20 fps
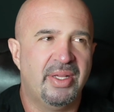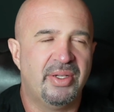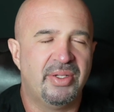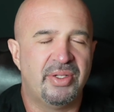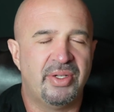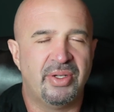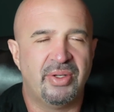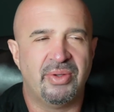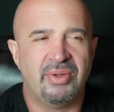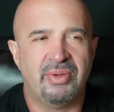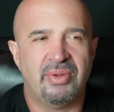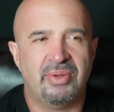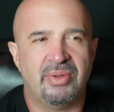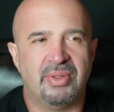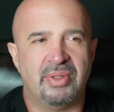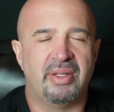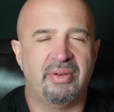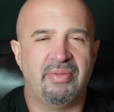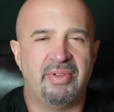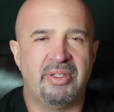to
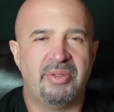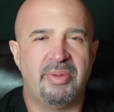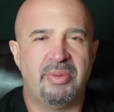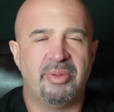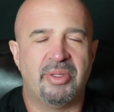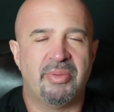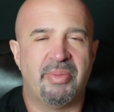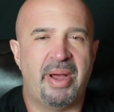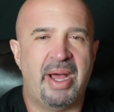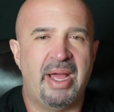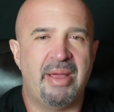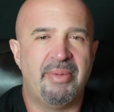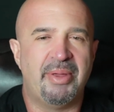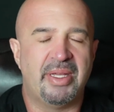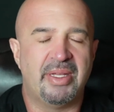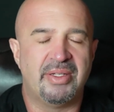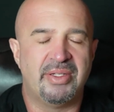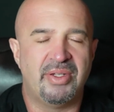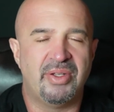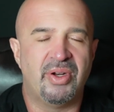convince people to buy
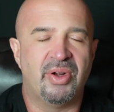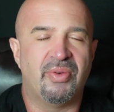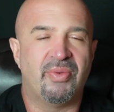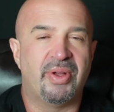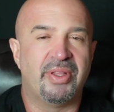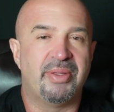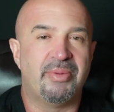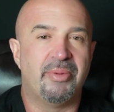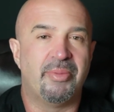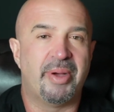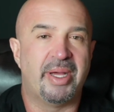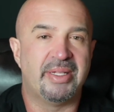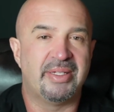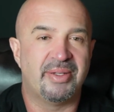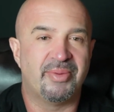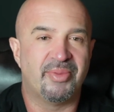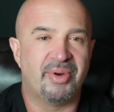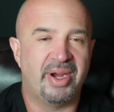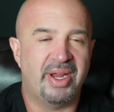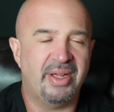because you don't want them to buy
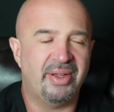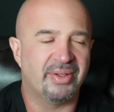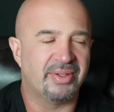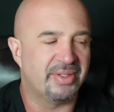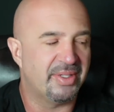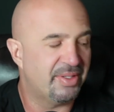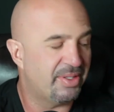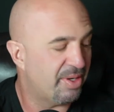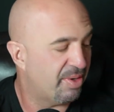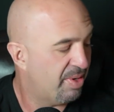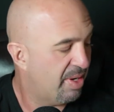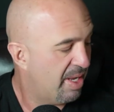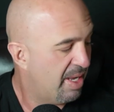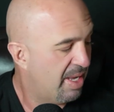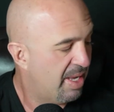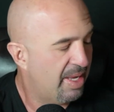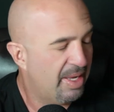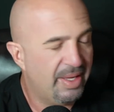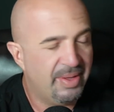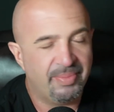somewhere else. And so
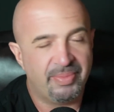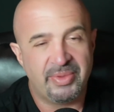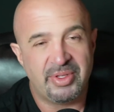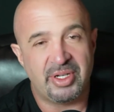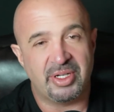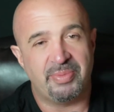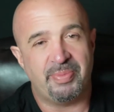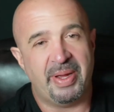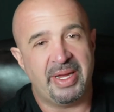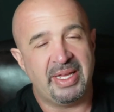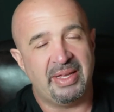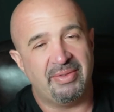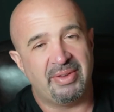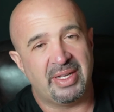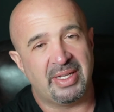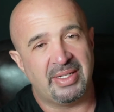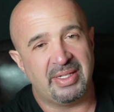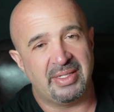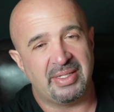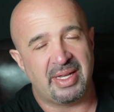just by giving
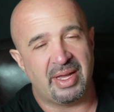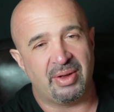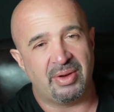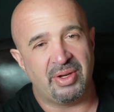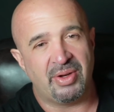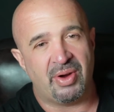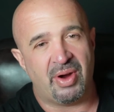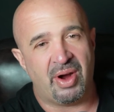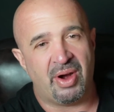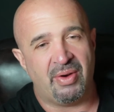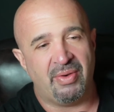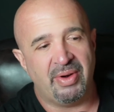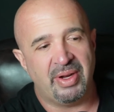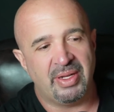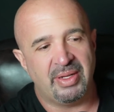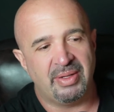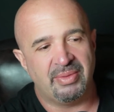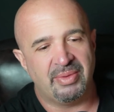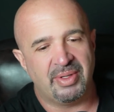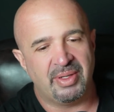a discount, you're
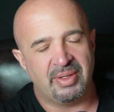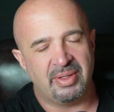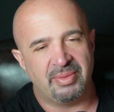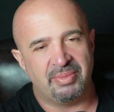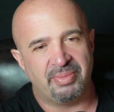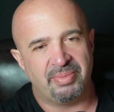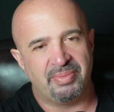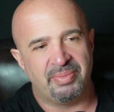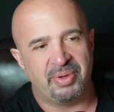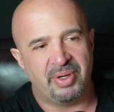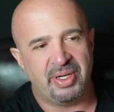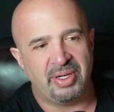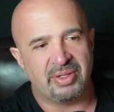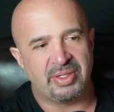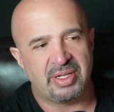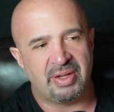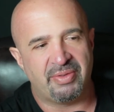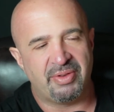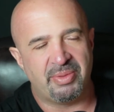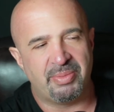already putting
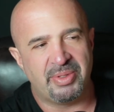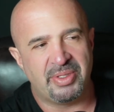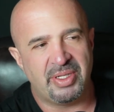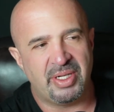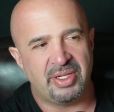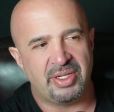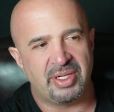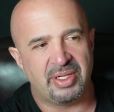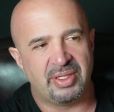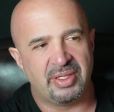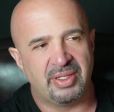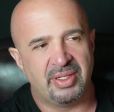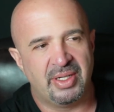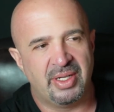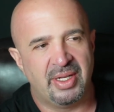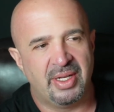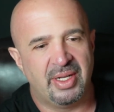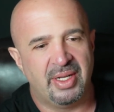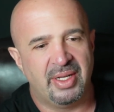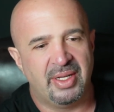yourself in a position
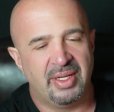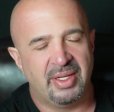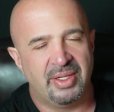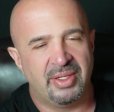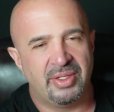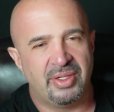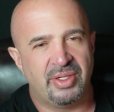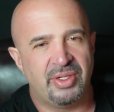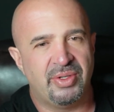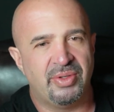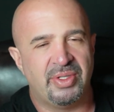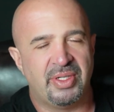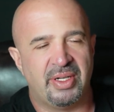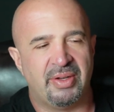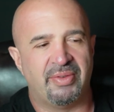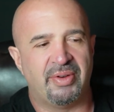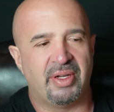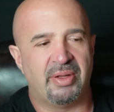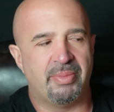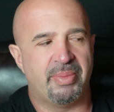to choose a
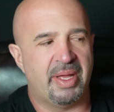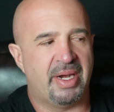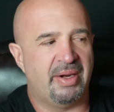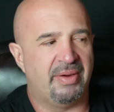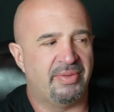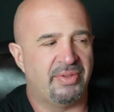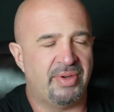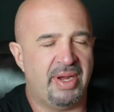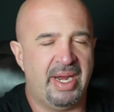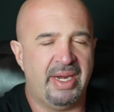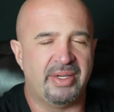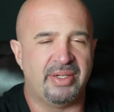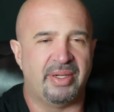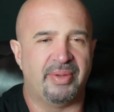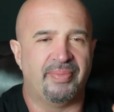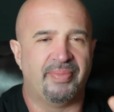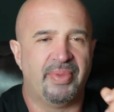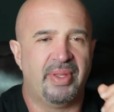different competitive strategy.